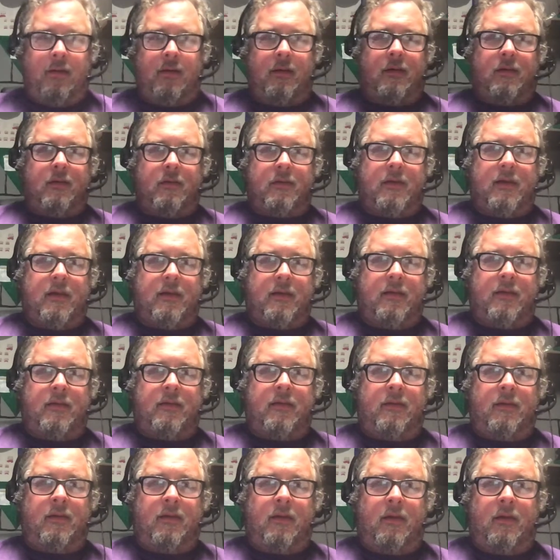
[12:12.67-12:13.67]

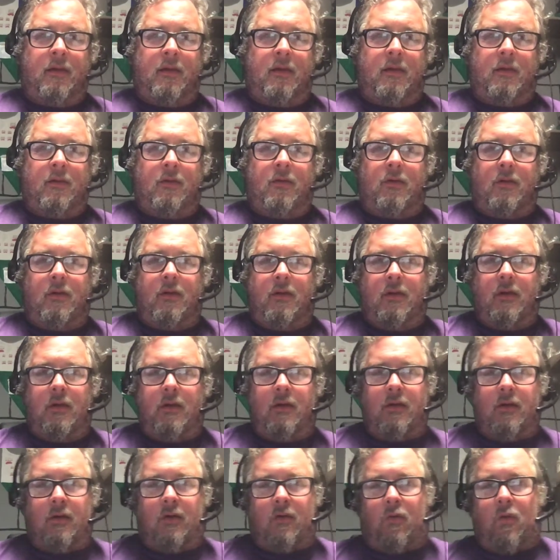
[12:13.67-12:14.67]
Okay?
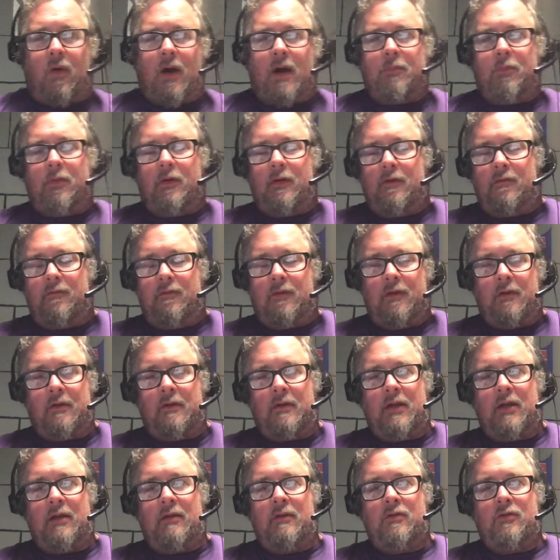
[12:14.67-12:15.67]
Cooperative
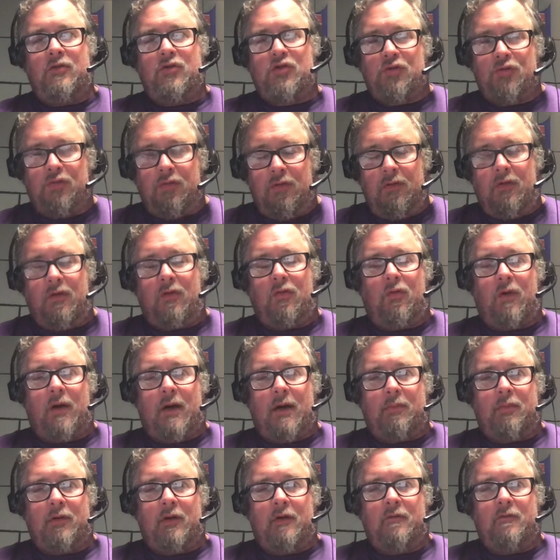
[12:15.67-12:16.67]
learning, true
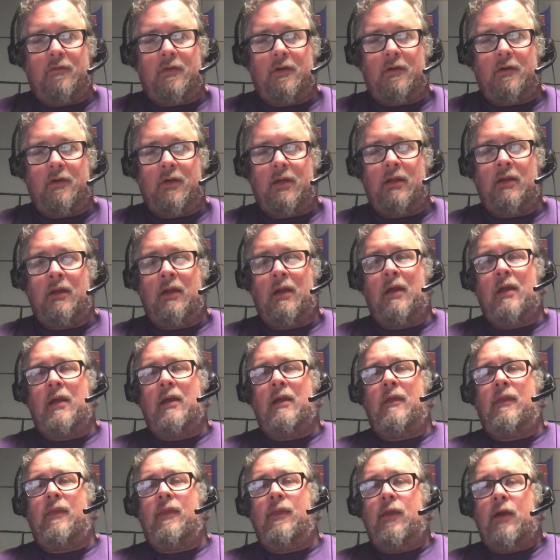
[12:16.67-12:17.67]
cooperative learning,
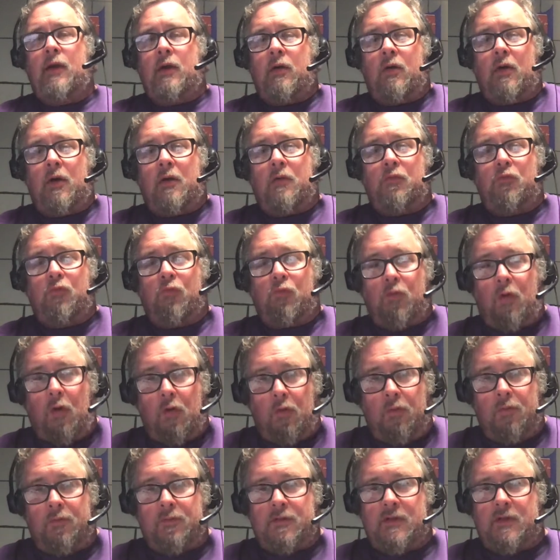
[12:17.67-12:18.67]
there are
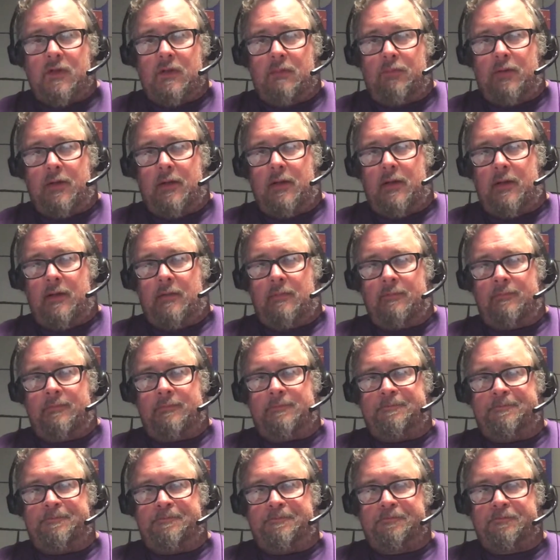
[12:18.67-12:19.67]
roles to play.
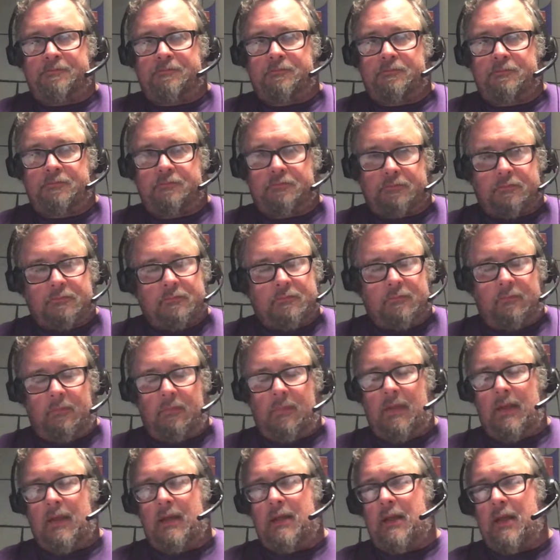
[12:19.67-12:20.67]

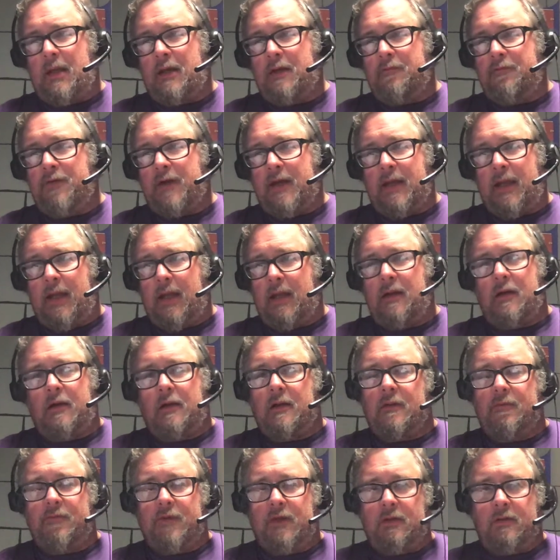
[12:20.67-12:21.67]
Now, if I had
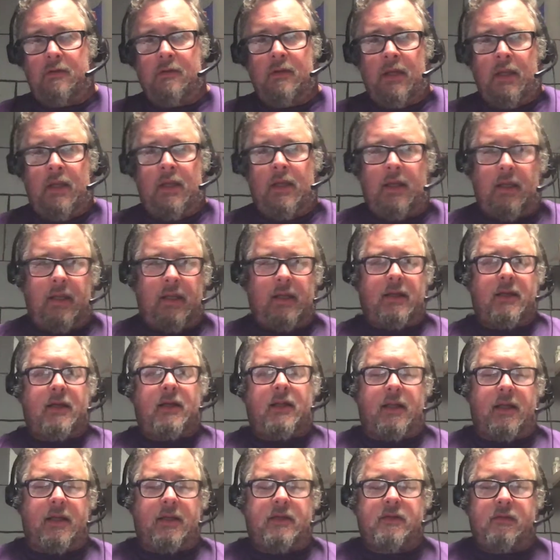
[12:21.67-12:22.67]
all of you in a
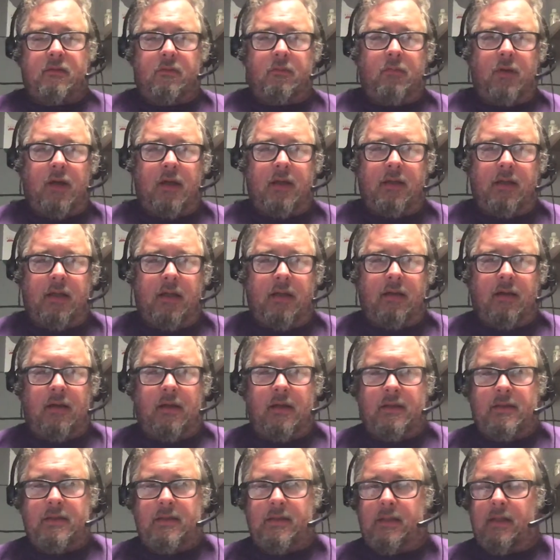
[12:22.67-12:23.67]
classroom right now,
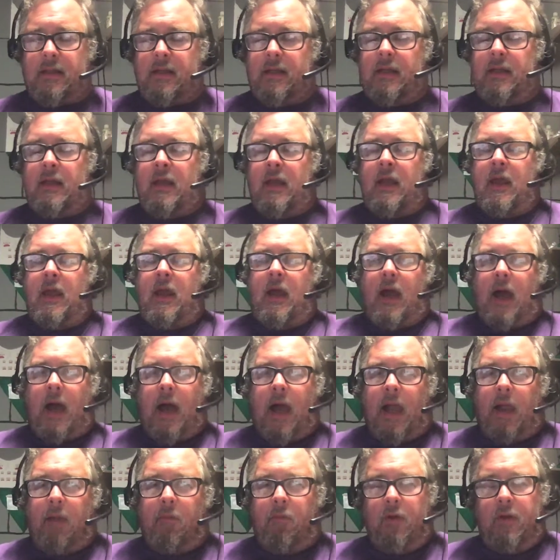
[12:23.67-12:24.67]
I'd say,
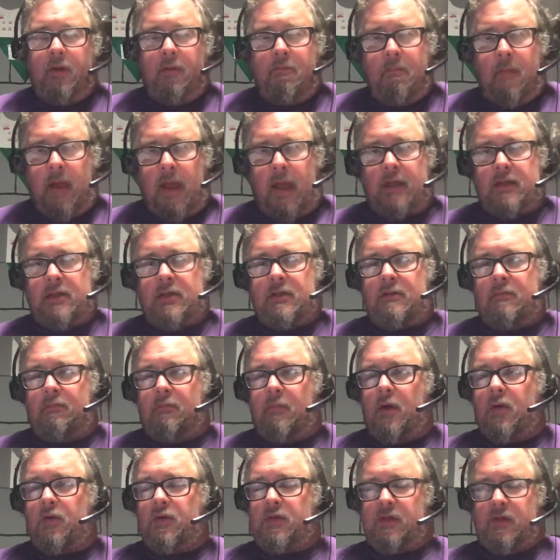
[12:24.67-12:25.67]
I would imagine
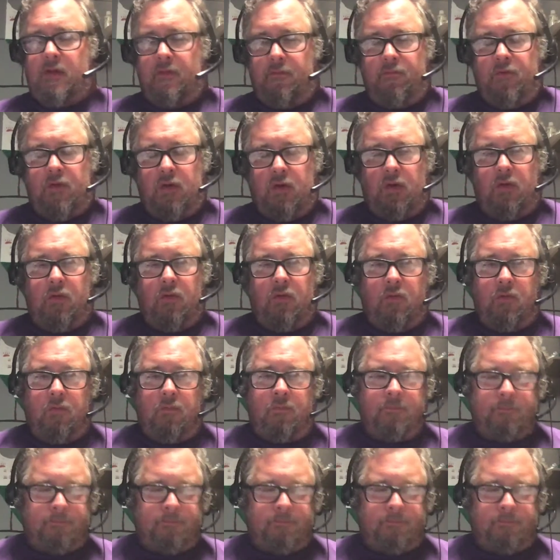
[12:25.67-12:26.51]
most of you,